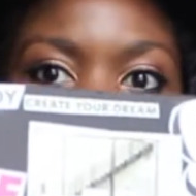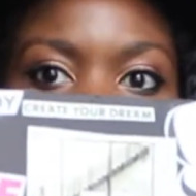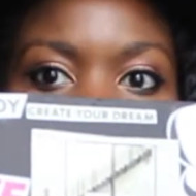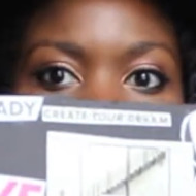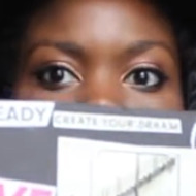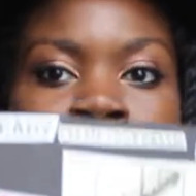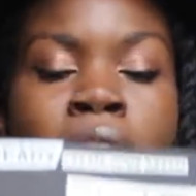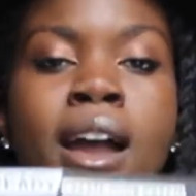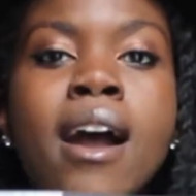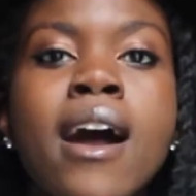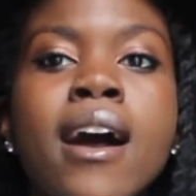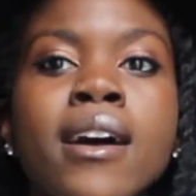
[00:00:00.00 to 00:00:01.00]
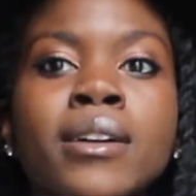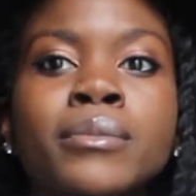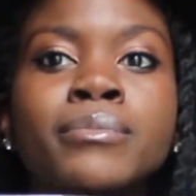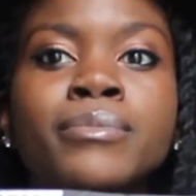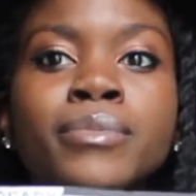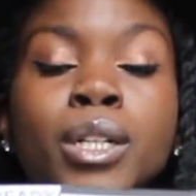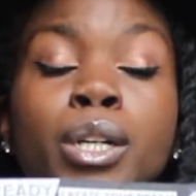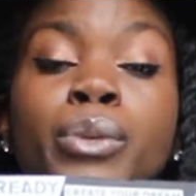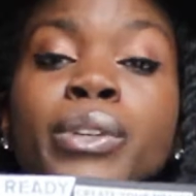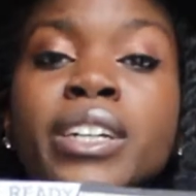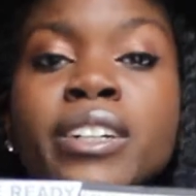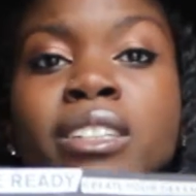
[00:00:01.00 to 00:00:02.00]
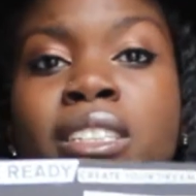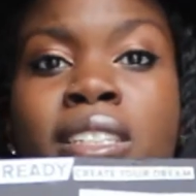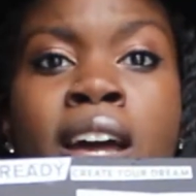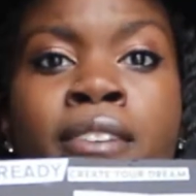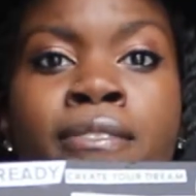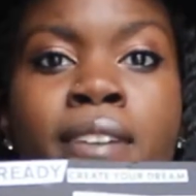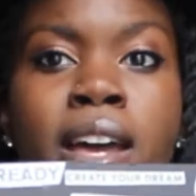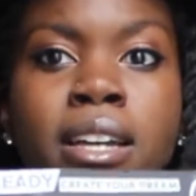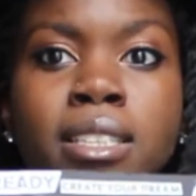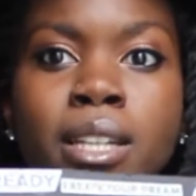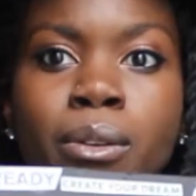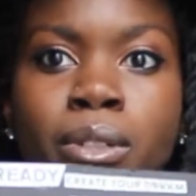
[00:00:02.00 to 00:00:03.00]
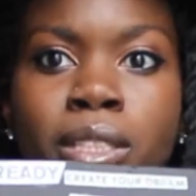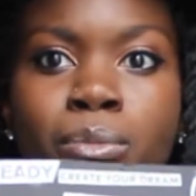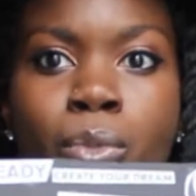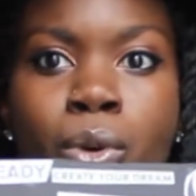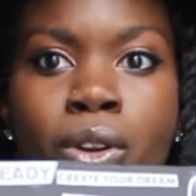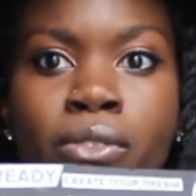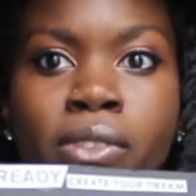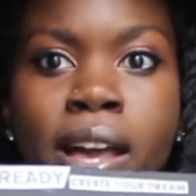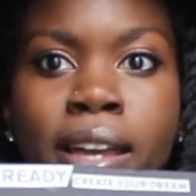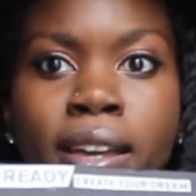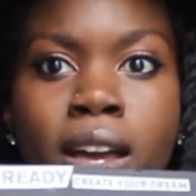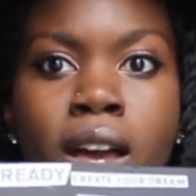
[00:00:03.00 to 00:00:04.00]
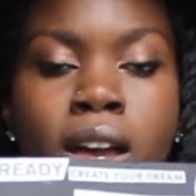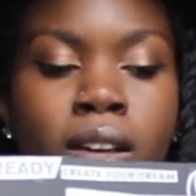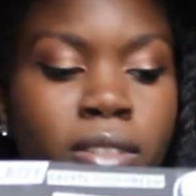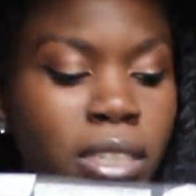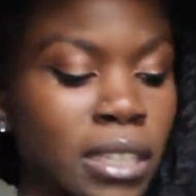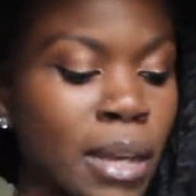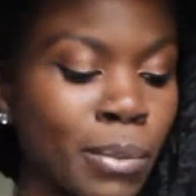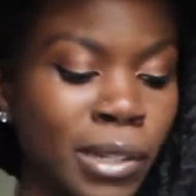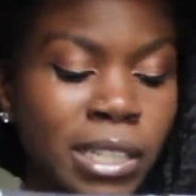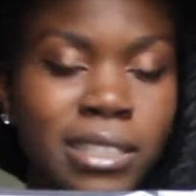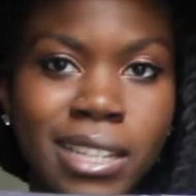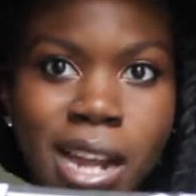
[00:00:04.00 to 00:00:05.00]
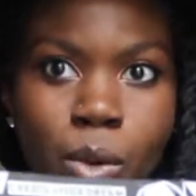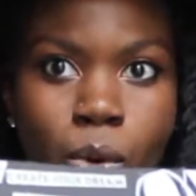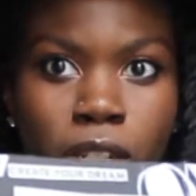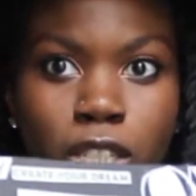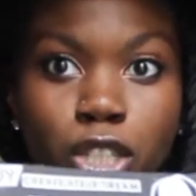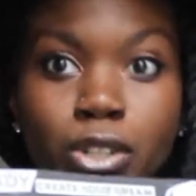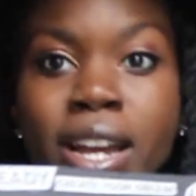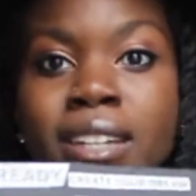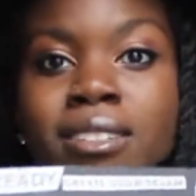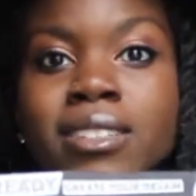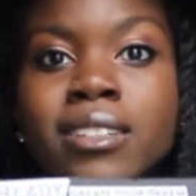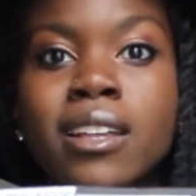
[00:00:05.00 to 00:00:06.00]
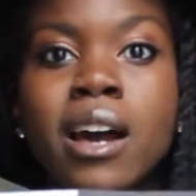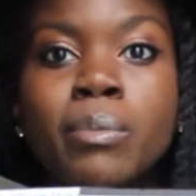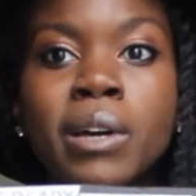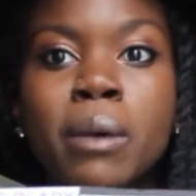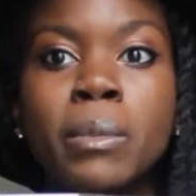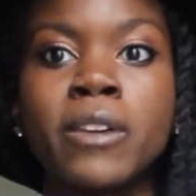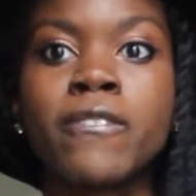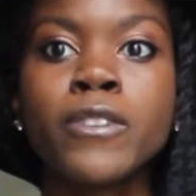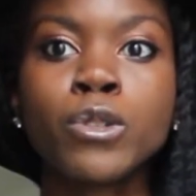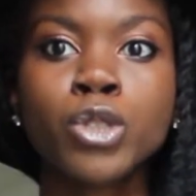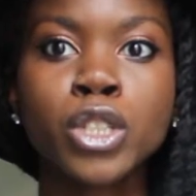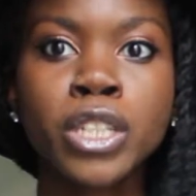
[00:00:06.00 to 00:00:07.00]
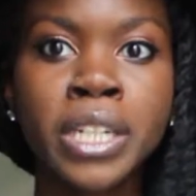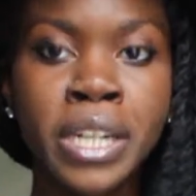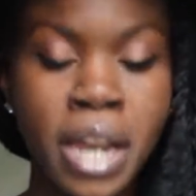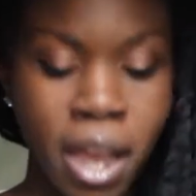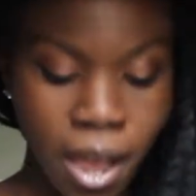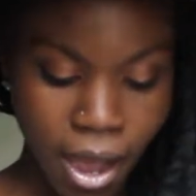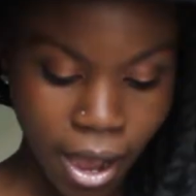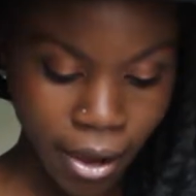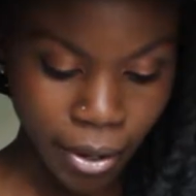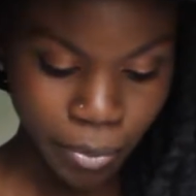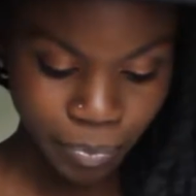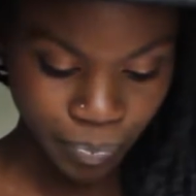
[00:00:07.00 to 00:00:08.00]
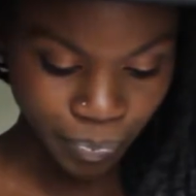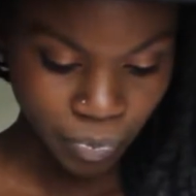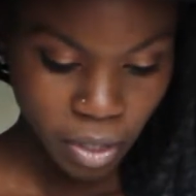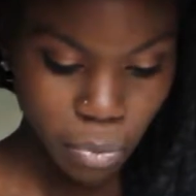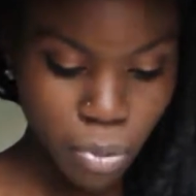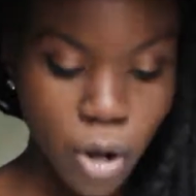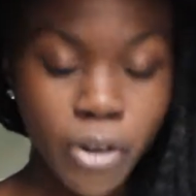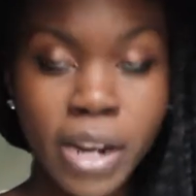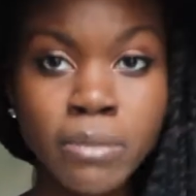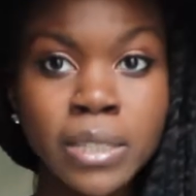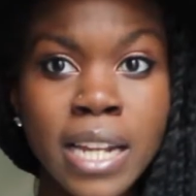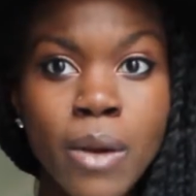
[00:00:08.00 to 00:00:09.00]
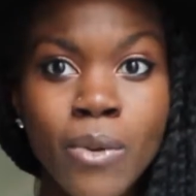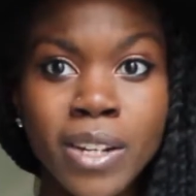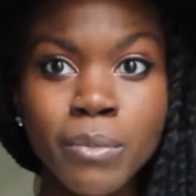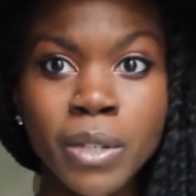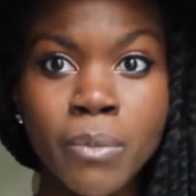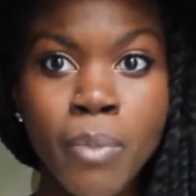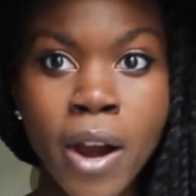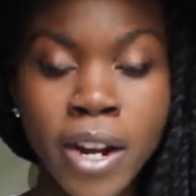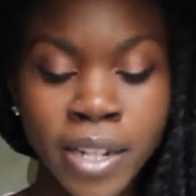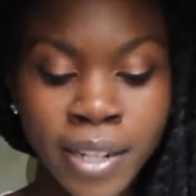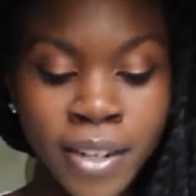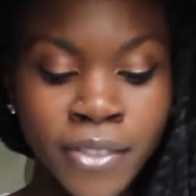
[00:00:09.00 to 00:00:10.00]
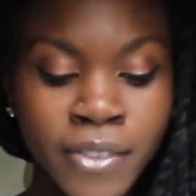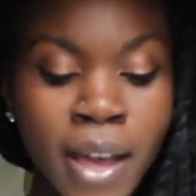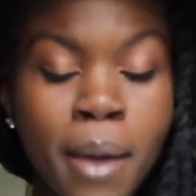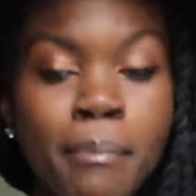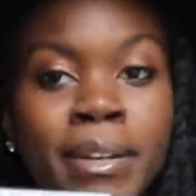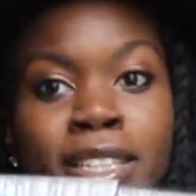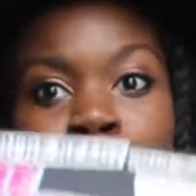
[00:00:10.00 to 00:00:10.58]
toward um, career stuff. So it's more of like celebrities that I want to dress in the upcoming future, um, programs that I want to be a part of, my